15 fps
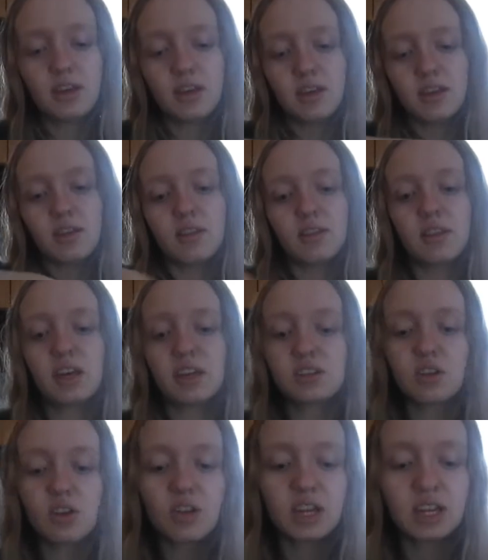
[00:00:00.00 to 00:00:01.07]

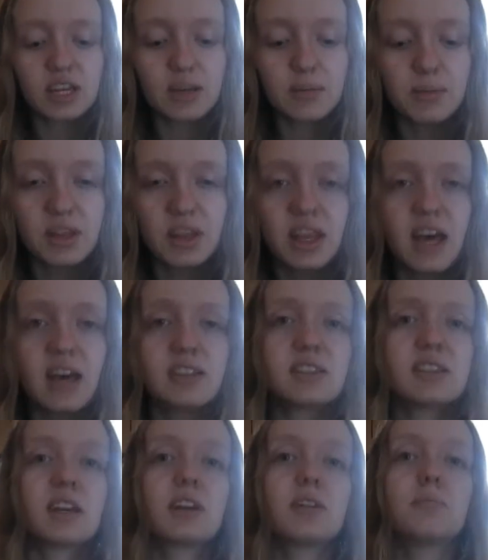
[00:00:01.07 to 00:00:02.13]
That's all I keep in that
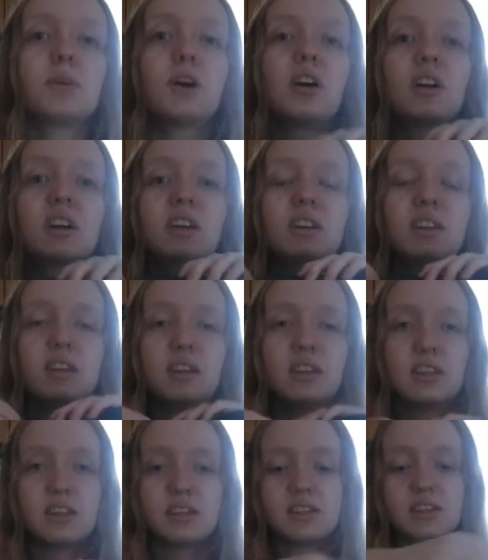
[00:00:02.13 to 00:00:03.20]
second pocket.
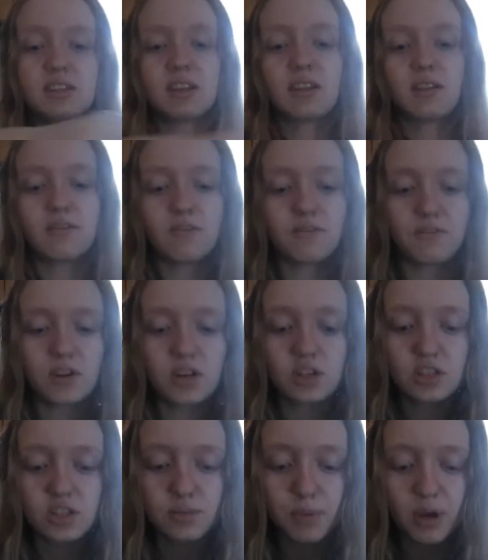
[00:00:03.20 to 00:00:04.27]
In this
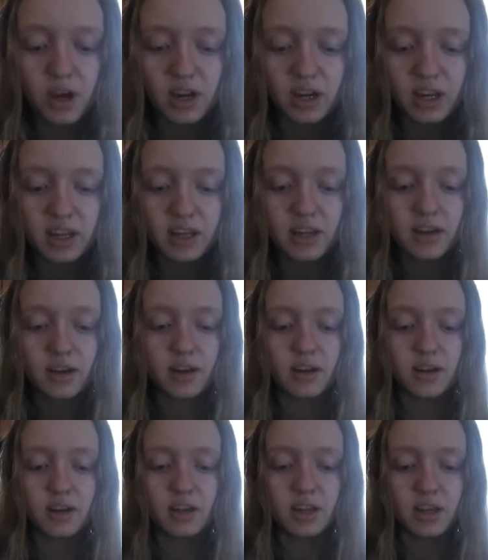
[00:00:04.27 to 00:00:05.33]
first pocket
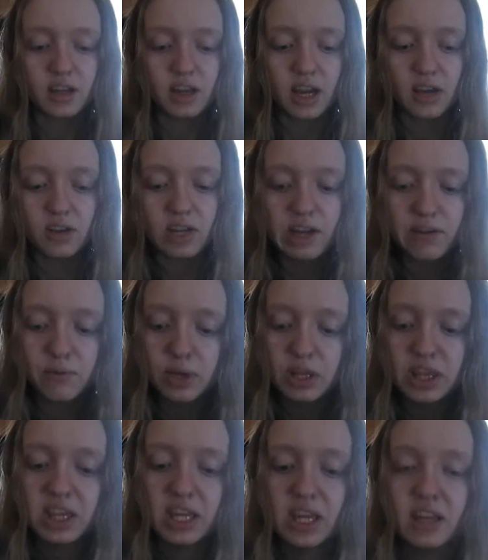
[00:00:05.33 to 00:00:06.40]
here, I only have
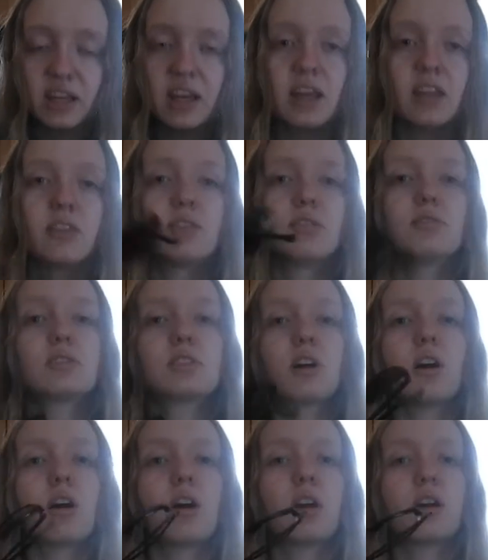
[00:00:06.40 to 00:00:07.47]
one thing, and those
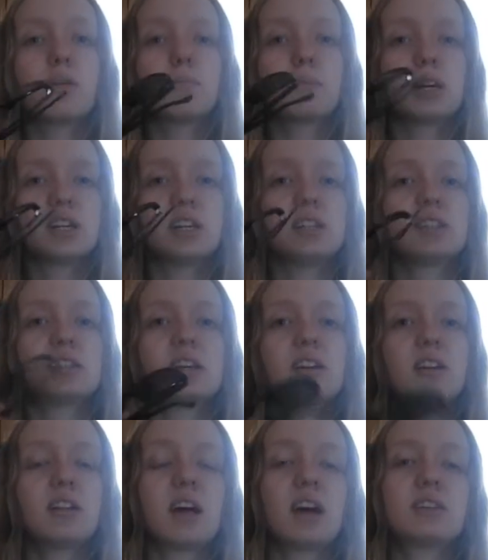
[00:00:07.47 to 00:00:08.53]
are my
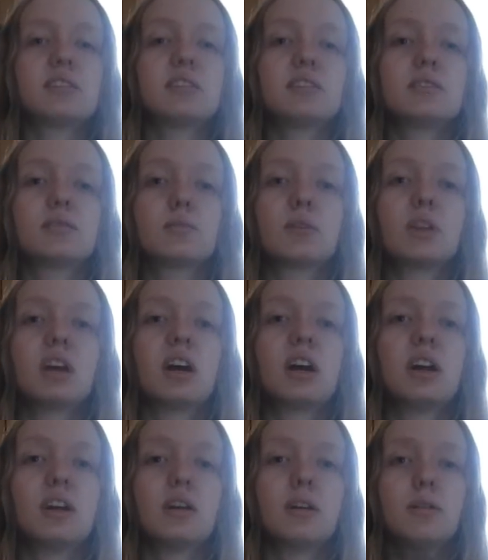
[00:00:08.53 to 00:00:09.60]
sunglasses when
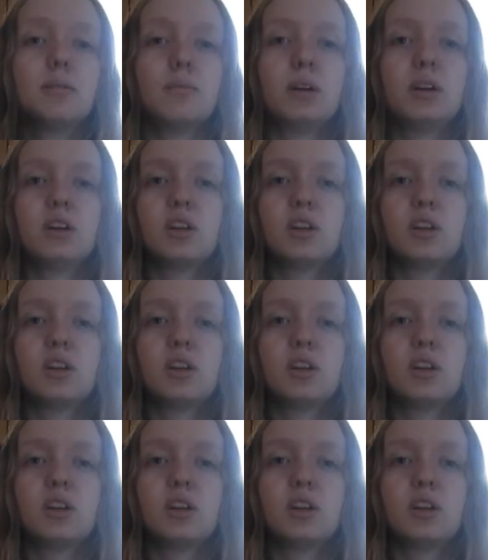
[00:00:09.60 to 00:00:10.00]
I am